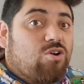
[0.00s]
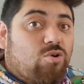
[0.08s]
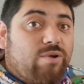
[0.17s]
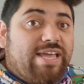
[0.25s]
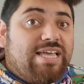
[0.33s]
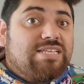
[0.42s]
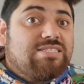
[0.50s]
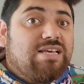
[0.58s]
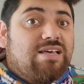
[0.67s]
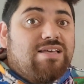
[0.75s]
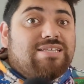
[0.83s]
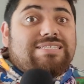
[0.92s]
Chris
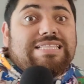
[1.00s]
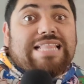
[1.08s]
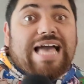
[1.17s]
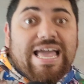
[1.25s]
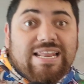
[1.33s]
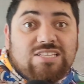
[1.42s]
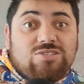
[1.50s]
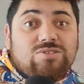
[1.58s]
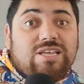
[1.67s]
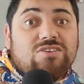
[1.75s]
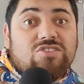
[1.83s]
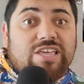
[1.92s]
slid into
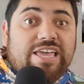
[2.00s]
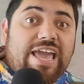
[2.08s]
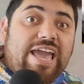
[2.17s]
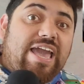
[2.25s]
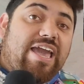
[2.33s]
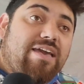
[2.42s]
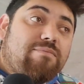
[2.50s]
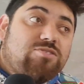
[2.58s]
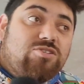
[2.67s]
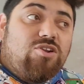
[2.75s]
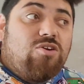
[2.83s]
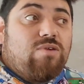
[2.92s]
their D
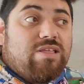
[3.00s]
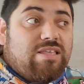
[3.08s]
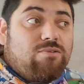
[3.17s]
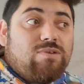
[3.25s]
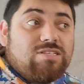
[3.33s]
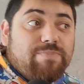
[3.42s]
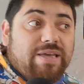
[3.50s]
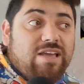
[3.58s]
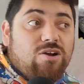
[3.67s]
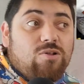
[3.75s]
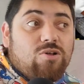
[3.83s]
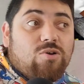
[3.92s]
Ms, you know, and he was
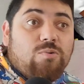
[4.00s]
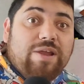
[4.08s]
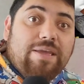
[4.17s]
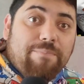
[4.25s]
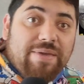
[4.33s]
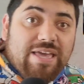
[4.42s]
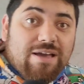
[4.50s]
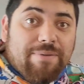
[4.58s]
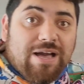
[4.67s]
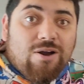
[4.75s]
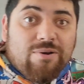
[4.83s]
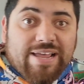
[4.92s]
being all creepy
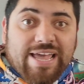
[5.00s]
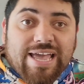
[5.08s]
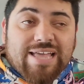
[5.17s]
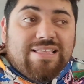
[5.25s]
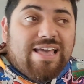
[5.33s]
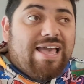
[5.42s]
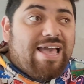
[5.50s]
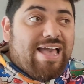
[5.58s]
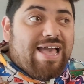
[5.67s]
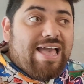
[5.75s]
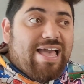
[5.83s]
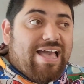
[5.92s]
about it,
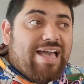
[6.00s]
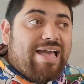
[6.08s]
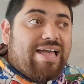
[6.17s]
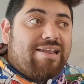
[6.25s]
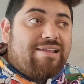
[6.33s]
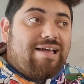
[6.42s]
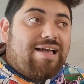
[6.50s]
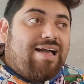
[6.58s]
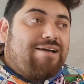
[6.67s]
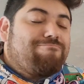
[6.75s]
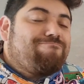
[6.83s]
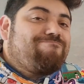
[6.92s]
and
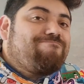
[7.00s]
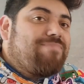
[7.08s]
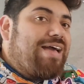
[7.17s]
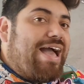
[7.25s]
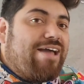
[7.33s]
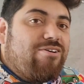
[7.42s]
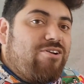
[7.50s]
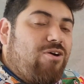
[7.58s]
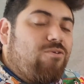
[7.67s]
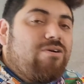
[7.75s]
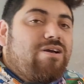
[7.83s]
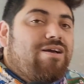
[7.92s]
I don't
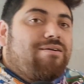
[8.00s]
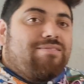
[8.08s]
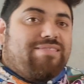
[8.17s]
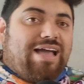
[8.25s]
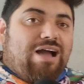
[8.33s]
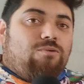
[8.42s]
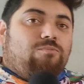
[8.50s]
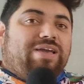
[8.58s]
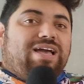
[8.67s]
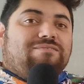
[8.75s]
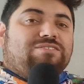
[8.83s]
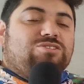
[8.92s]
know. Now,
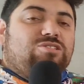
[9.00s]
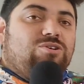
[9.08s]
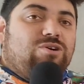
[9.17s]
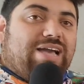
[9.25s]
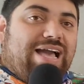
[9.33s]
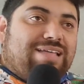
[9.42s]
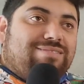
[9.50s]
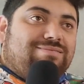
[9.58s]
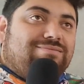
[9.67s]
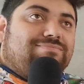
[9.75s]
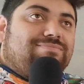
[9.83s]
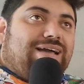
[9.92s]
we have to look at...
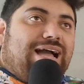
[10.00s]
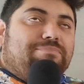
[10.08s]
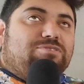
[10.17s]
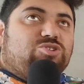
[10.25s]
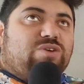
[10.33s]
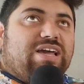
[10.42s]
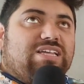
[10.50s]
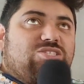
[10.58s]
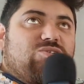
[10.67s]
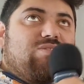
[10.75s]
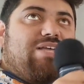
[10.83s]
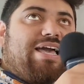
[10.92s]
I'm trying
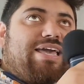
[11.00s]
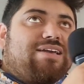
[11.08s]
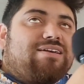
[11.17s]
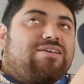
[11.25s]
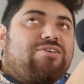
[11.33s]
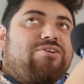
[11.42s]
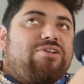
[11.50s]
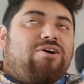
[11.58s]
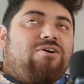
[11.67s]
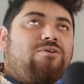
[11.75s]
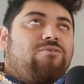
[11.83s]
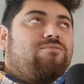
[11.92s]
to, like, you
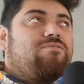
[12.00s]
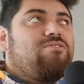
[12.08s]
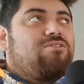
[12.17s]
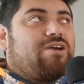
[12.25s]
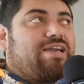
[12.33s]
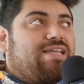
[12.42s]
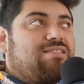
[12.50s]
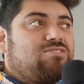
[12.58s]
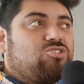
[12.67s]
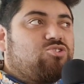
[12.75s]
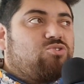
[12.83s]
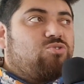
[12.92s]
know, look
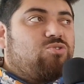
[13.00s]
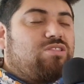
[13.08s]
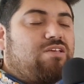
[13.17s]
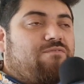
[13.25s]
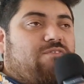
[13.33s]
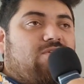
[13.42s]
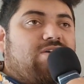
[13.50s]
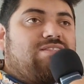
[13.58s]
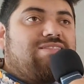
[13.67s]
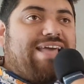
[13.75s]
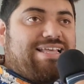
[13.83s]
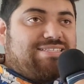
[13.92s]
it through
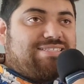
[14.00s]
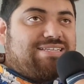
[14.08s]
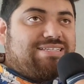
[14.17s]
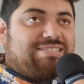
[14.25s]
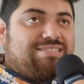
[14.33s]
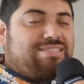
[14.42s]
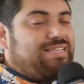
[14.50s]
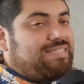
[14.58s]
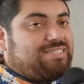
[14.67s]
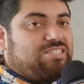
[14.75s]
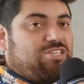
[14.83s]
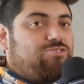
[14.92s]
different lenses
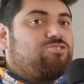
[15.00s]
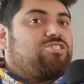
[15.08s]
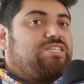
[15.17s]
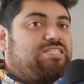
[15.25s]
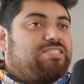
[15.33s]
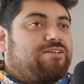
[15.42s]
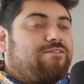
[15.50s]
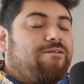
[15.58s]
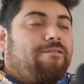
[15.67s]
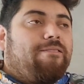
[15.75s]
this new season.